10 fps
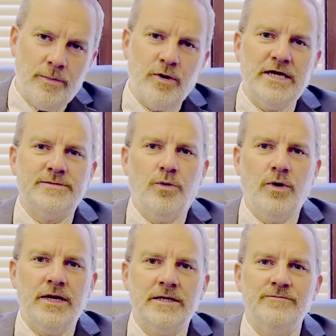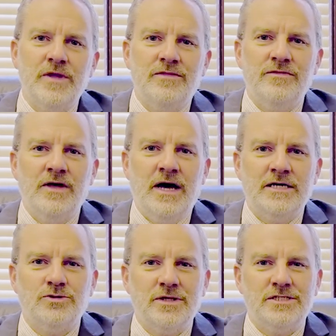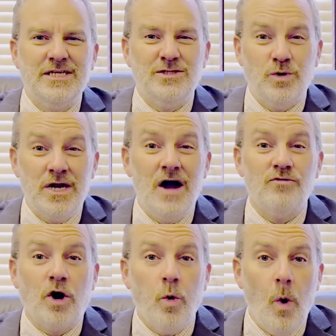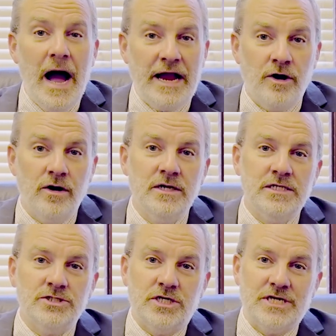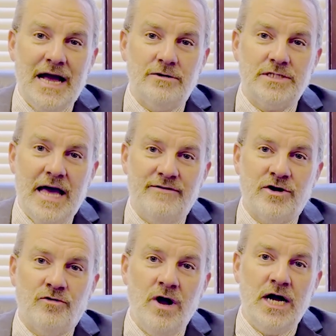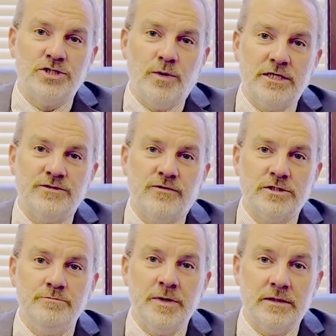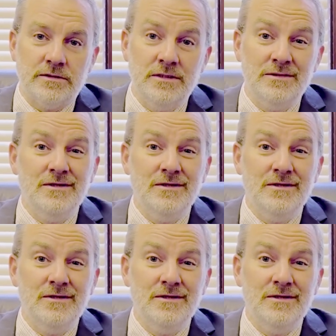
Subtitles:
a price point, so that cities would not require such a house to have a garage when it's first built.